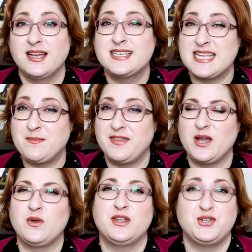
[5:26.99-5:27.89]
Same
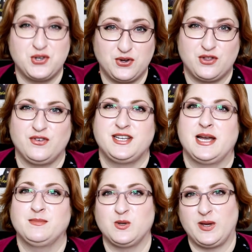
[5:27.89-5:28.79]
thing with the two to three
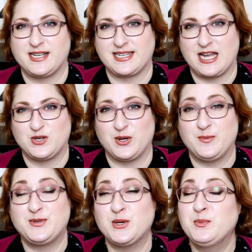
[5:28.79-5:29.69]
times a week
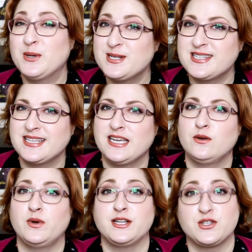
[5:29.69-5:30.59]
schedule. So personally,
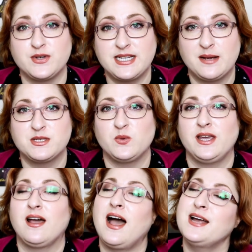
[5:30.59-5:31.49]
when it's three times a
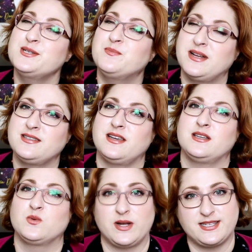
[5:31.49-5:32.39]
week, I do
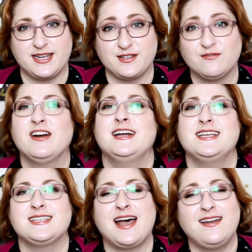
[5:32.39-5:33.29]
Mondays, Wednesdays, and
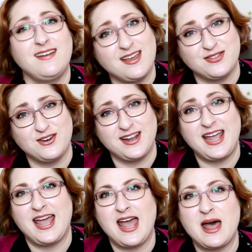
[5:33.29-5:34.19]
Fridays at nine thirty
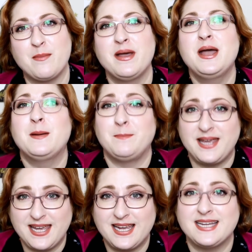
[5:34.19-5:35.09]
a m
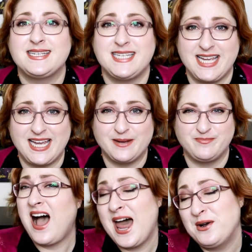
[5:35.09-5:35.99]
P T.
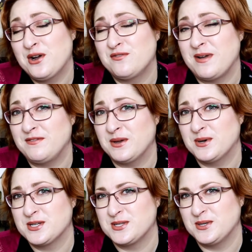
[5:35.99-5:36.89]
I don't know if my
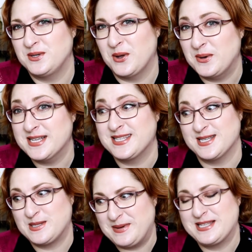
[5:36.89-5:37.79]
viewers notice the
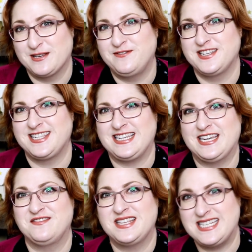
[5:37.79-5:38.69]
specificity
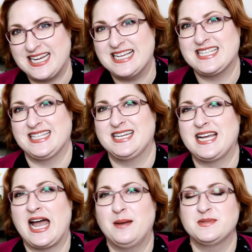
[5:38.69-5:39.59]
of the days and the
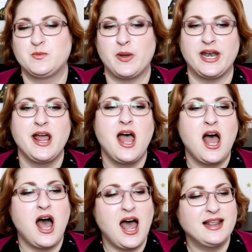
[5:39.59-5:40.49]
times, but
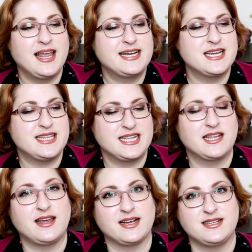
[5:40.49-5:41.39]
I like to think
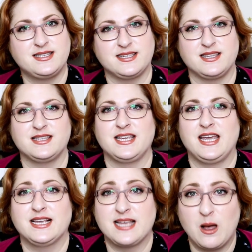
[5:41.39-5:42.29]
that that consistency
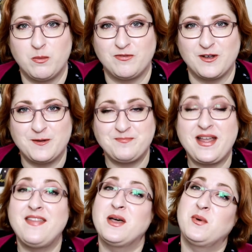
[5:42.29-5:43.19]
is helpful.
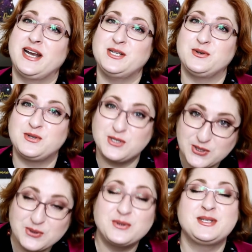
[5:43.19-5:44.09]
And then when I do
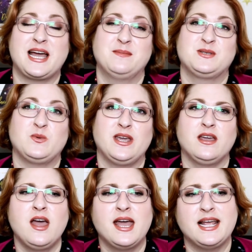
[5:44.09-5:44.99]
two times a
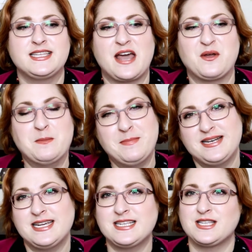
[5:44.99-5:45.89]
week, it's either
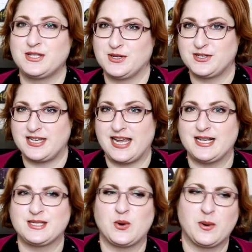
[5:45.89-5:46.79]
Mondays and
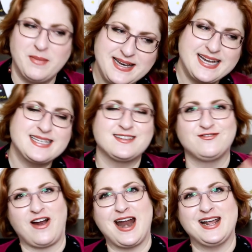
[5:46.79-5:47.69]
Thursdays, or Mondays and
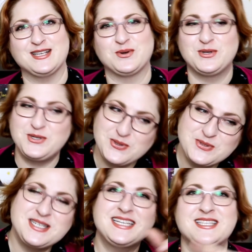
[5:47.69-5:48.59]
Fridays, or
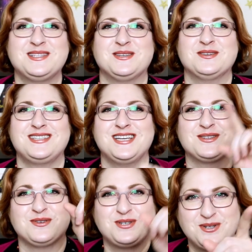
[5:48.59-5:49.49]
Tuesdays and Thursdays,
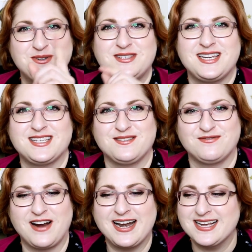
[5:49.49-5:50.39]
or Tuesdays and
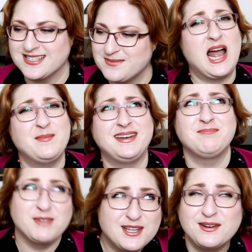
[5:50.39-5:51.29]
Fridays. I
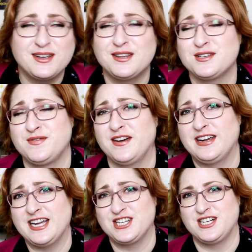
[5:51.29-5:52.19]
mean, clearly there's
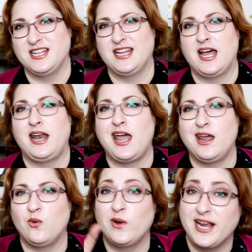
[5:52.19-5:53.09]
variation in that,
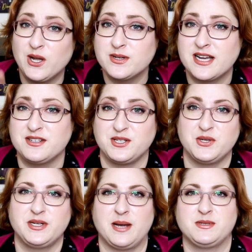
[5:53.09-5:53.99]
and when I go down to
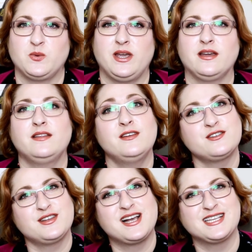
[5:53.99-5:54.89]
two times a week, it's
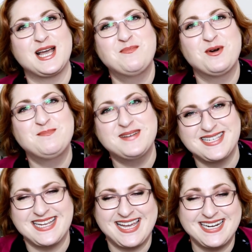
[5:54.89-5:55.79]
usually because I'm more
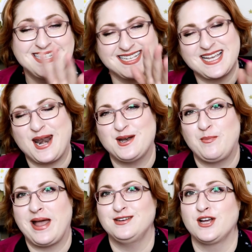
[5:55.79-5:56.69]
busy, and it does kind of
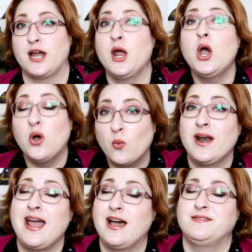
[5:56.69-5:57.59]
depend on
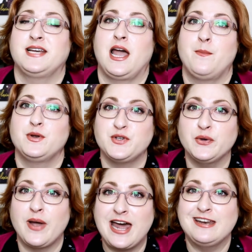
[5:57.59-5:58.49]
when I have time
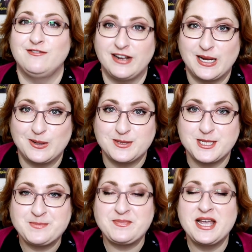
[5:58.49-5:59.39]
to edit videos.